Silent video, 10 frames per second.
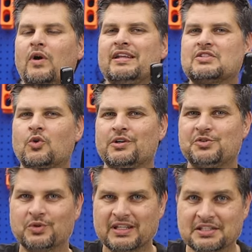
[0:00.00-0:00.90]
what is going
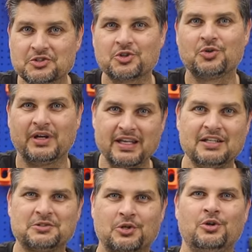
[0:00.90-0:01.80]
to get you
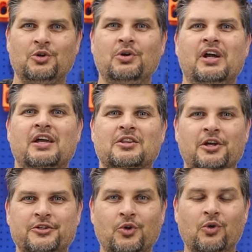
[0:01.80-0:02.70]
into
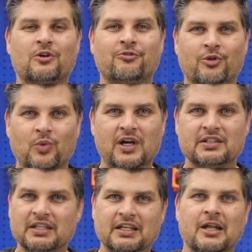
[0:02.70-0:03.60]
the door for
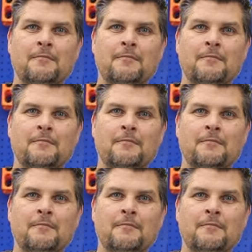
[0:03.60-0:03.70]
welding.